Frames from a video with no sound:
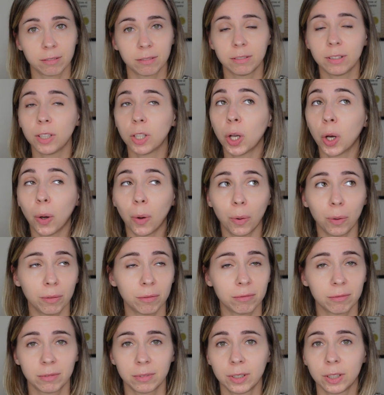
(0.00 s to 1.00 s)
No,
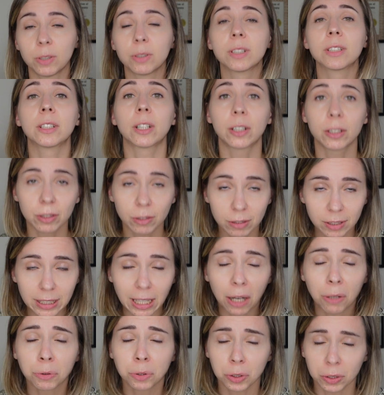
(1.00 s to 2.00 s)
you start to
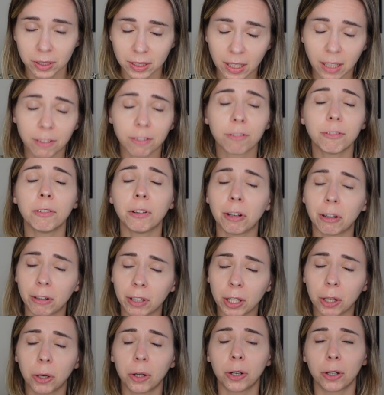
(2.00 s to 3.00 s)
doubt yourself
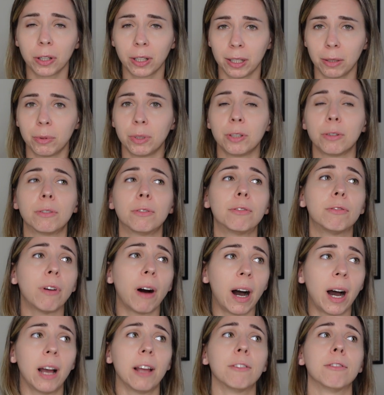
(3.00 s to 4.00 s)
very early when you're
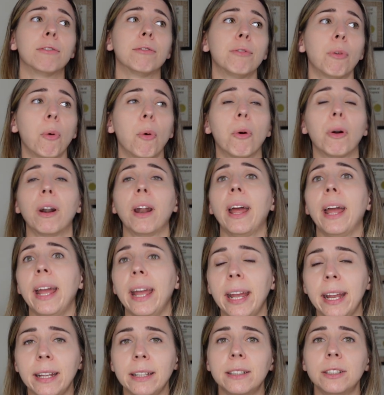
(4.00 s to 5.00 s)
five, four,
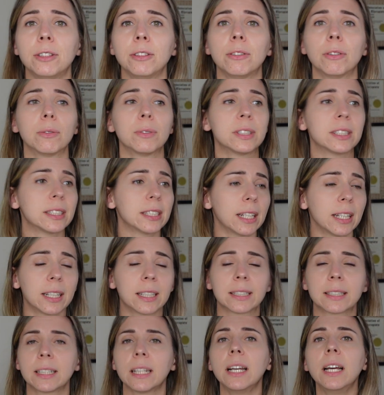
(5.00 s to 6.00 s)
eight, you know,
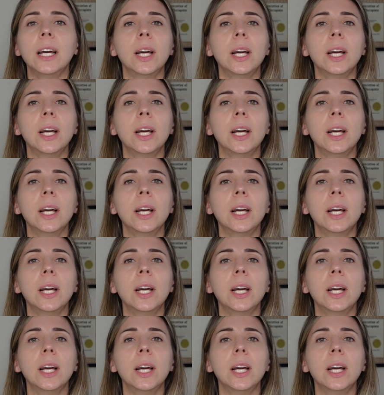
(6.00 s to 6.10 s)
six,